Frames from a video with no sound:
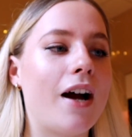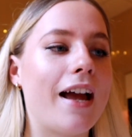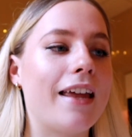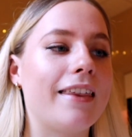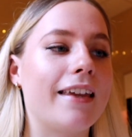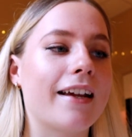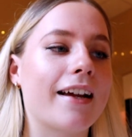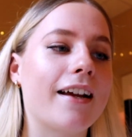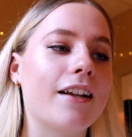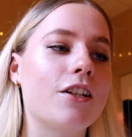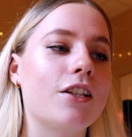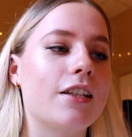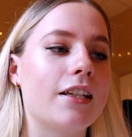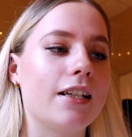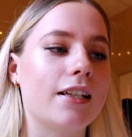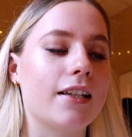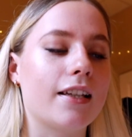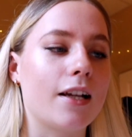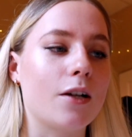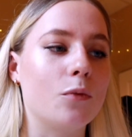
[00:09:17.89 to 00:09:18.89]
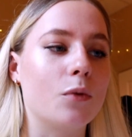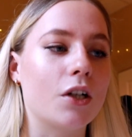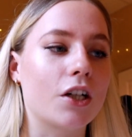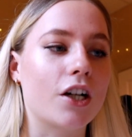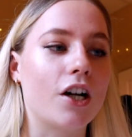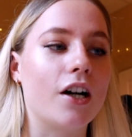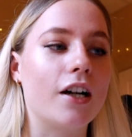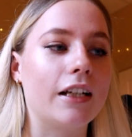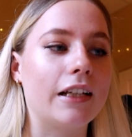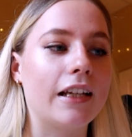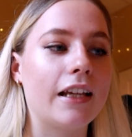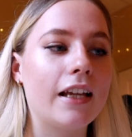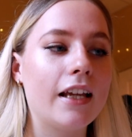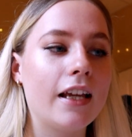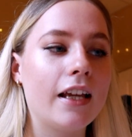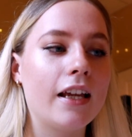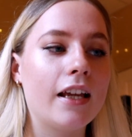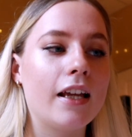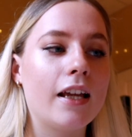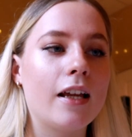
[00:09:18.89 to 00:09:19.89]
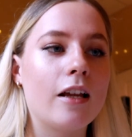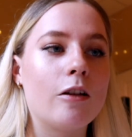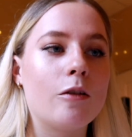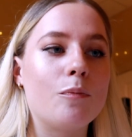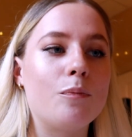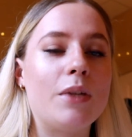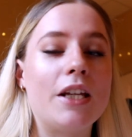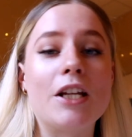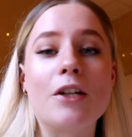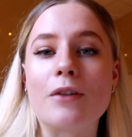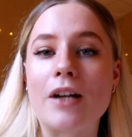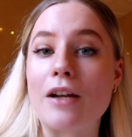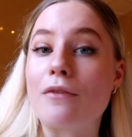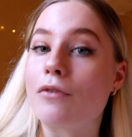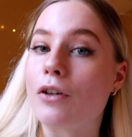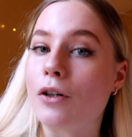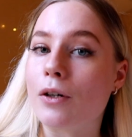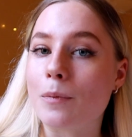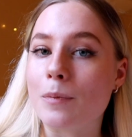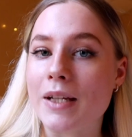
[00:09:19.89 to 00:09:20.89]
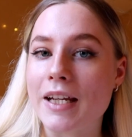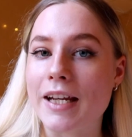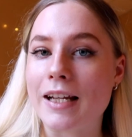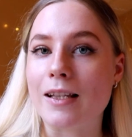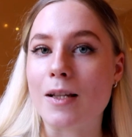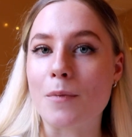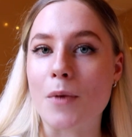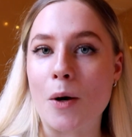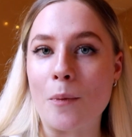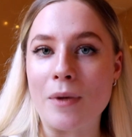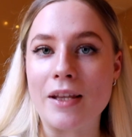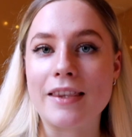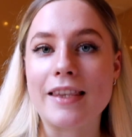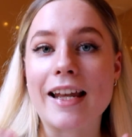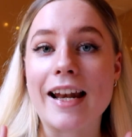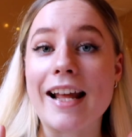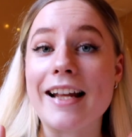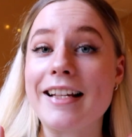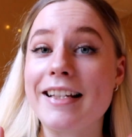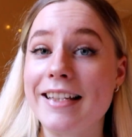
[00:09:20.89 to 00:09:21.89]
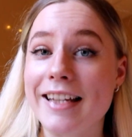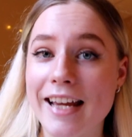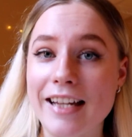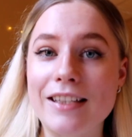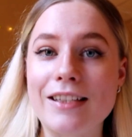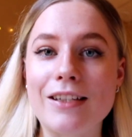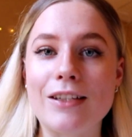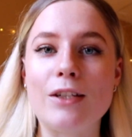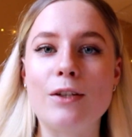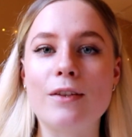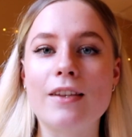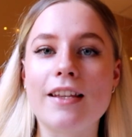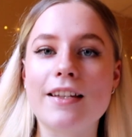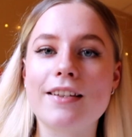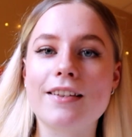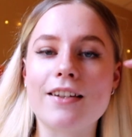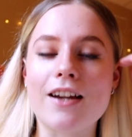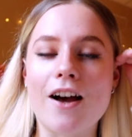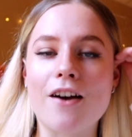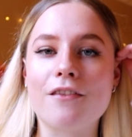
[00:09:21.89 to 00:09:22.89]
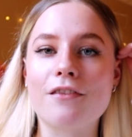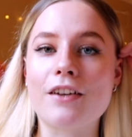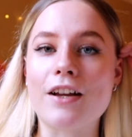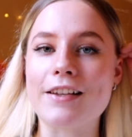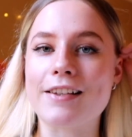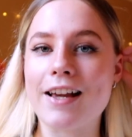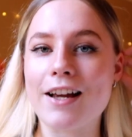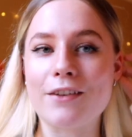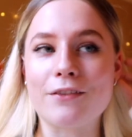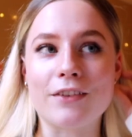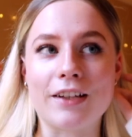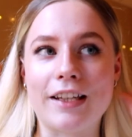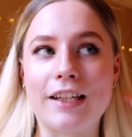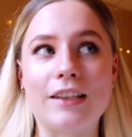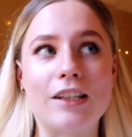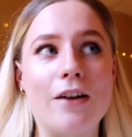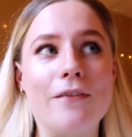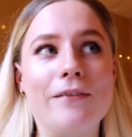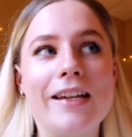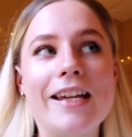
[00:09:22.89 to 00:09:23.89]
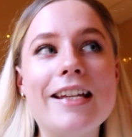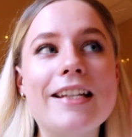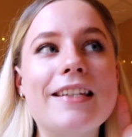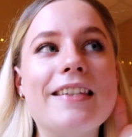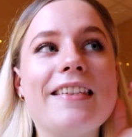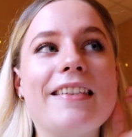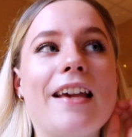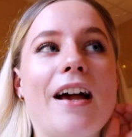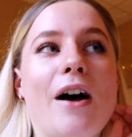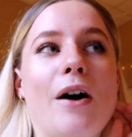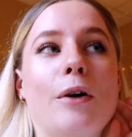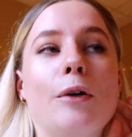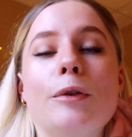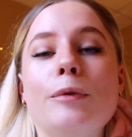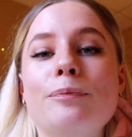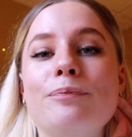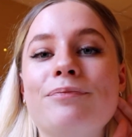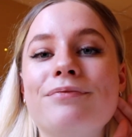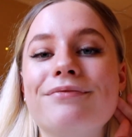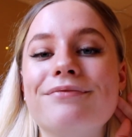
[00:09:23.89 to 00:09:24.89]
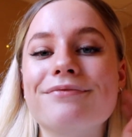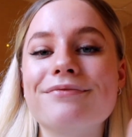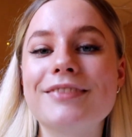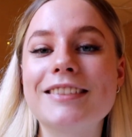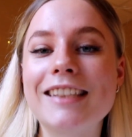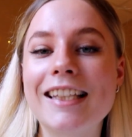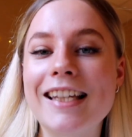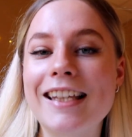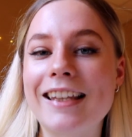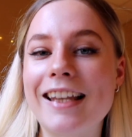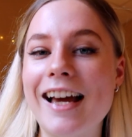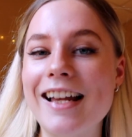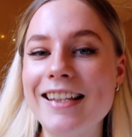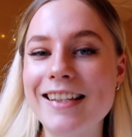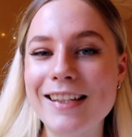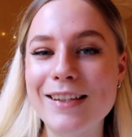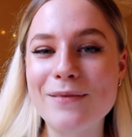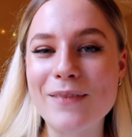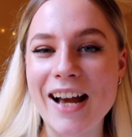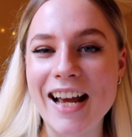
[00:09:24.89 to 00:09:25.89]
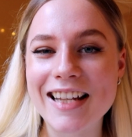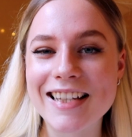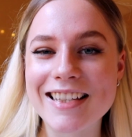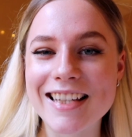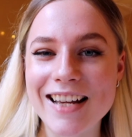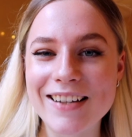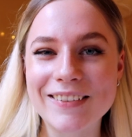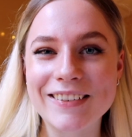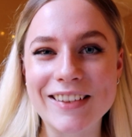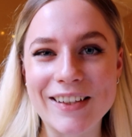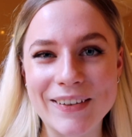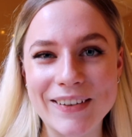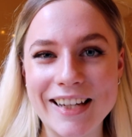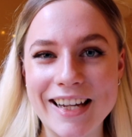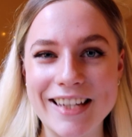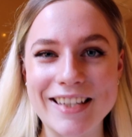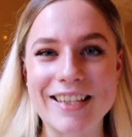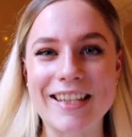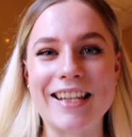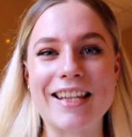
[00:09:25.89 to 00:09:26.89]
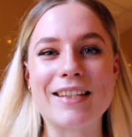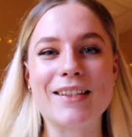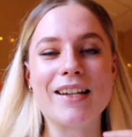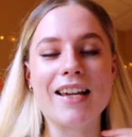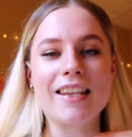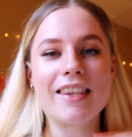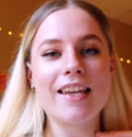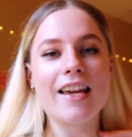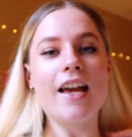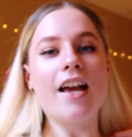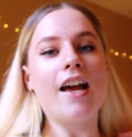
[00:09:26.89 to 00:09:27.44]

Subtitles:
I think I just need to like work on being grateful and being in the moment that I get to do this stuff because I really love it. So that's the mindset we're going into this with.